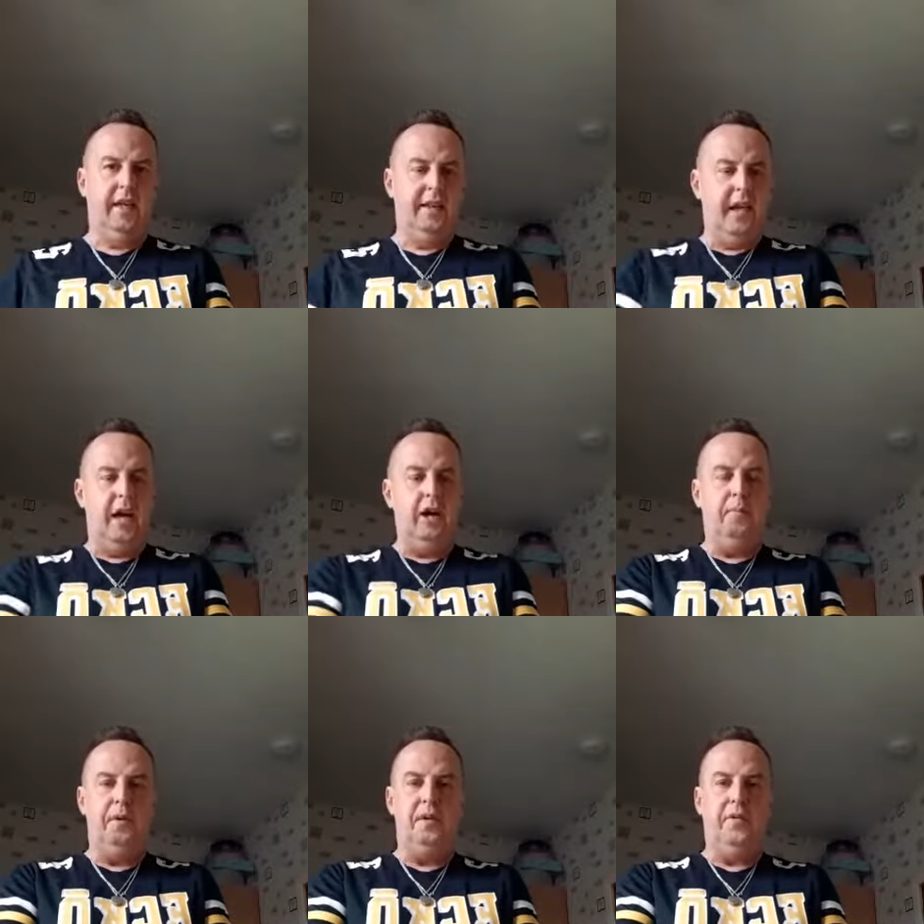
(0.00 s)
That
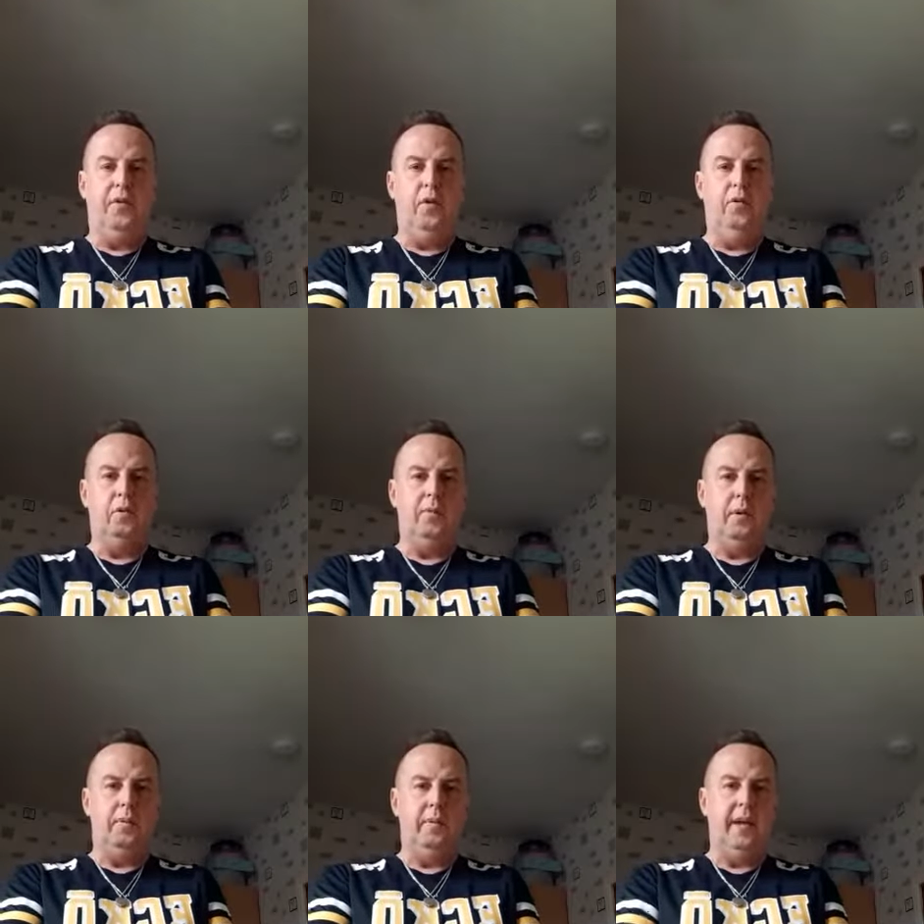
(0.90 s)
opens the fulcrum
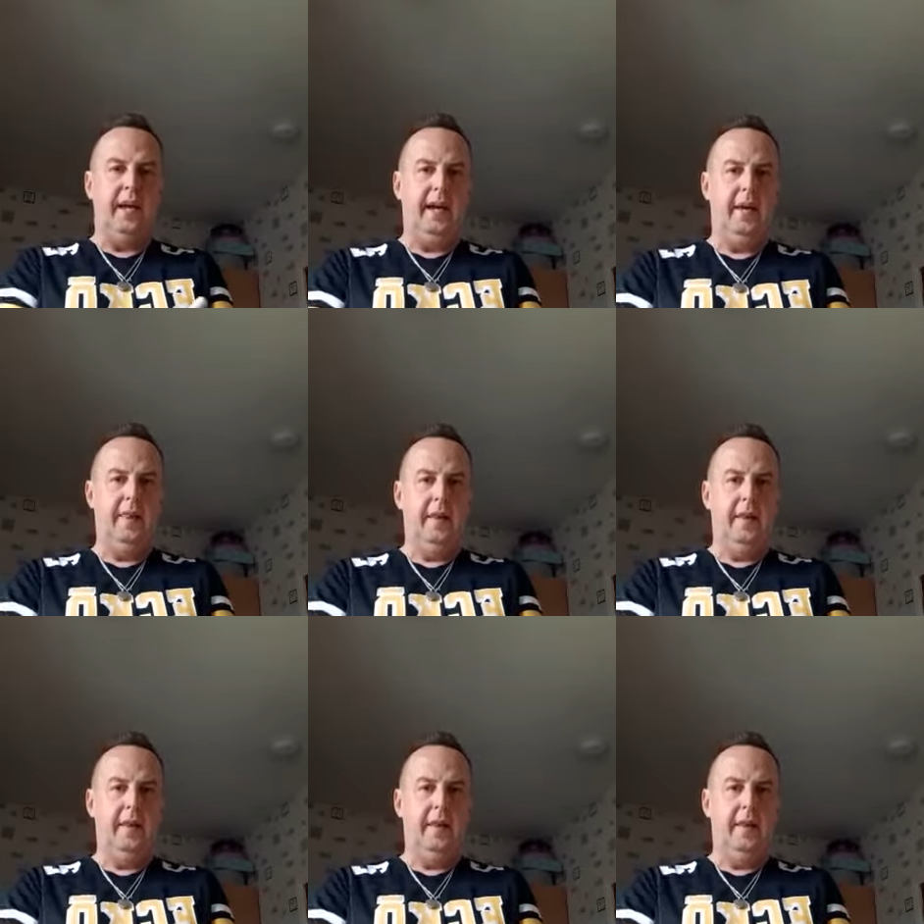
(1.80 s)
up there.